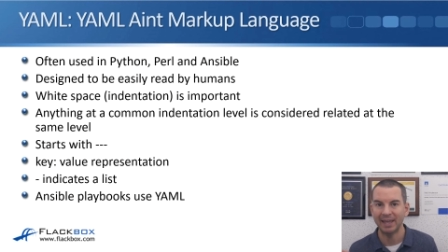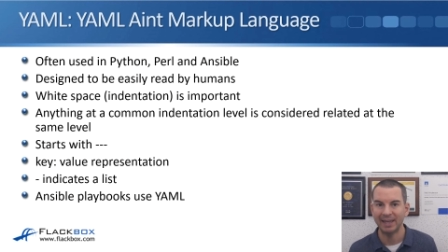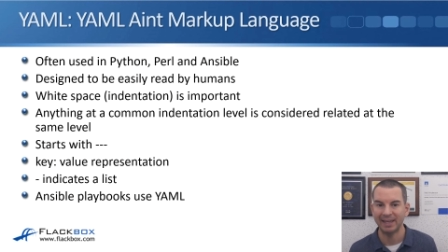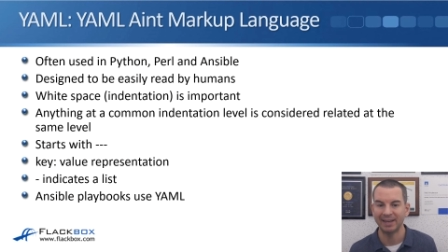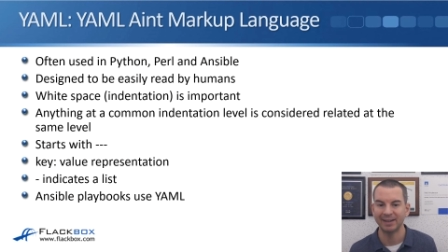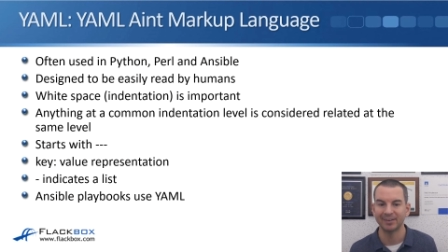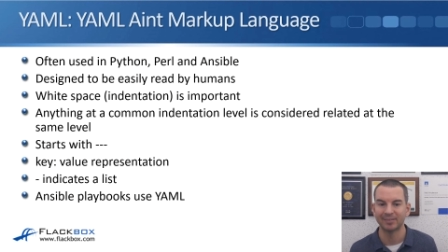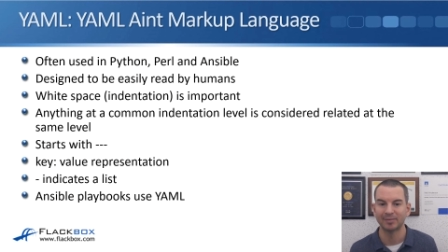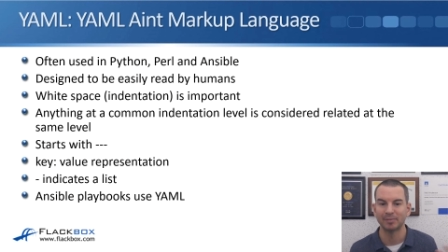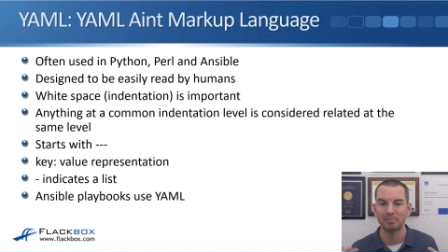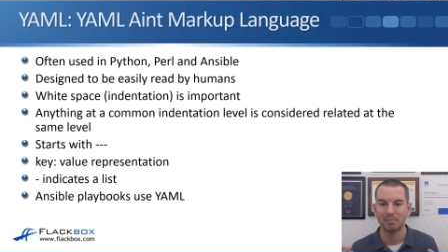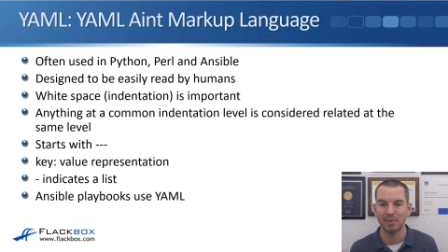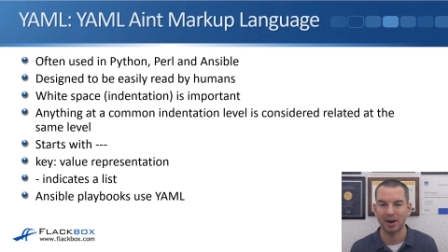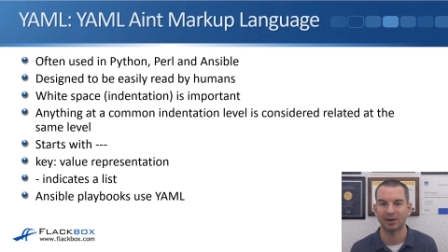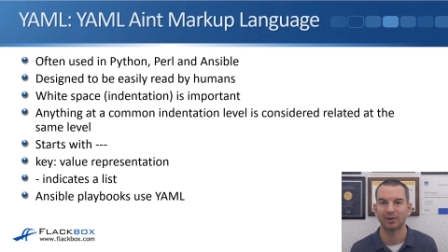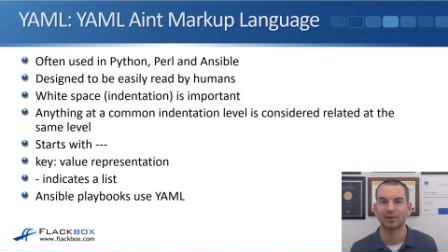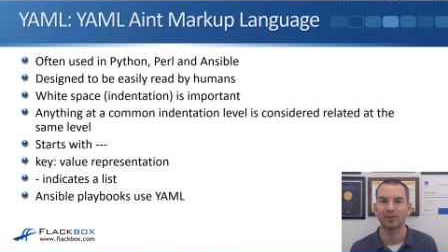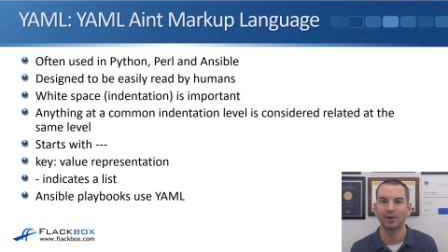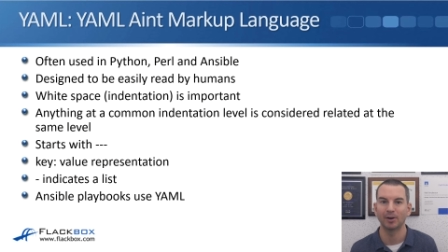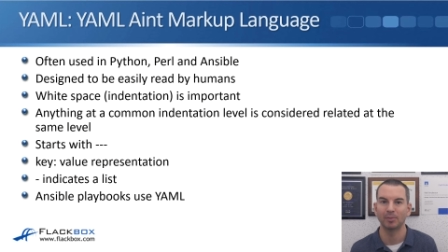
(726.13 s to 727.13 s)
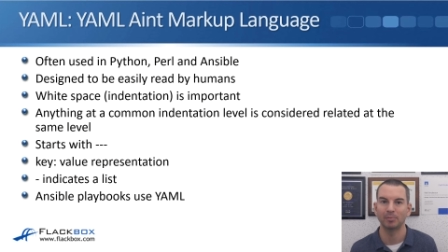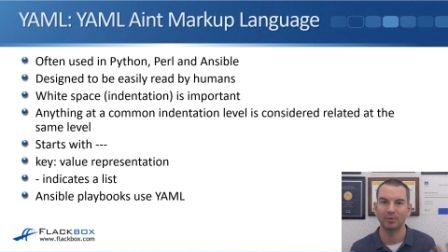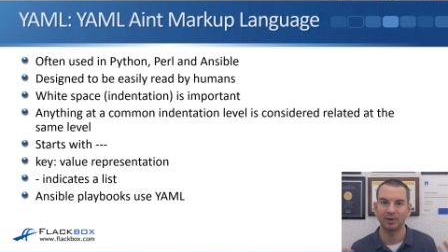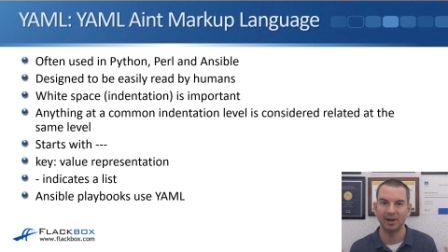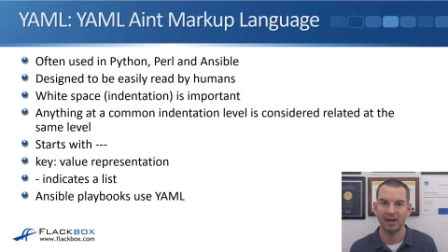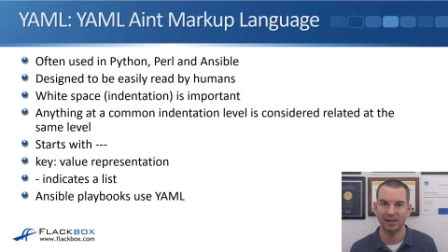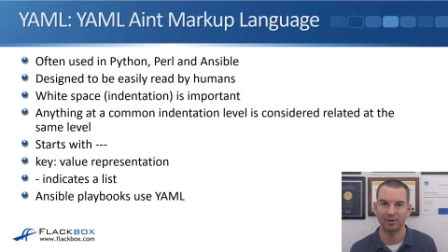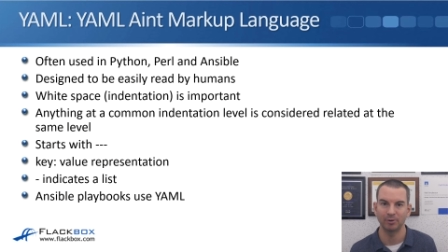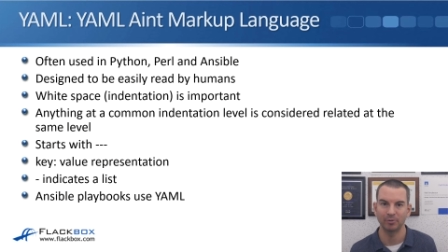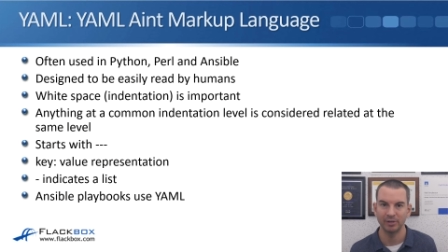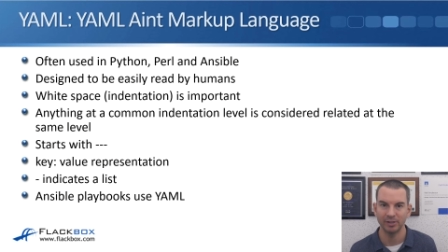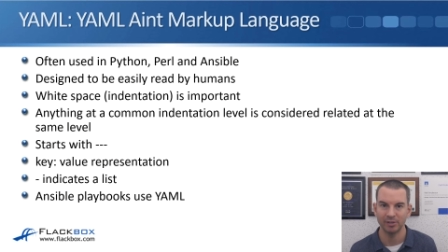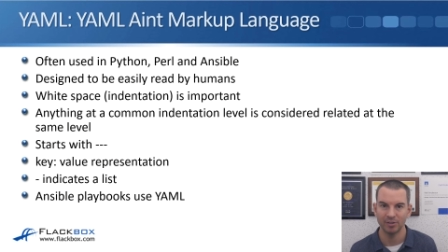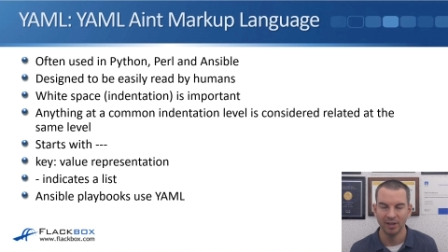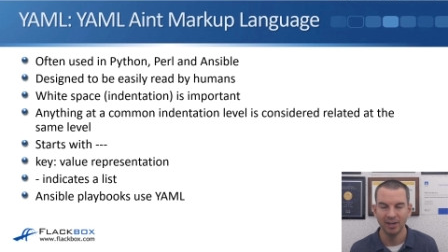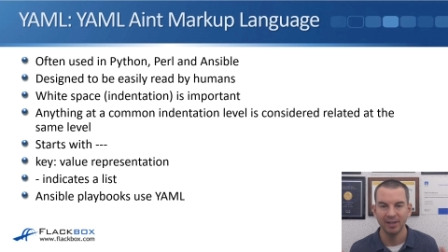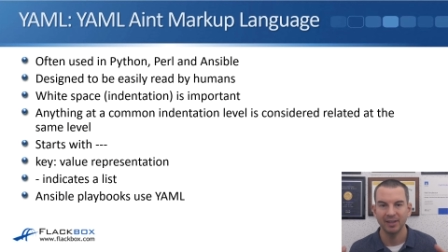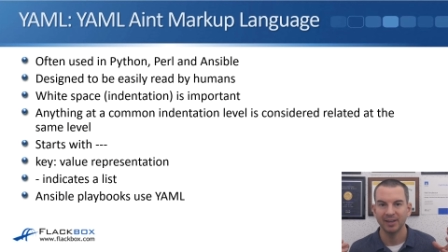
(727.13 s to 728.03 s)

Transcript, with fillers: Ain't Markup Language.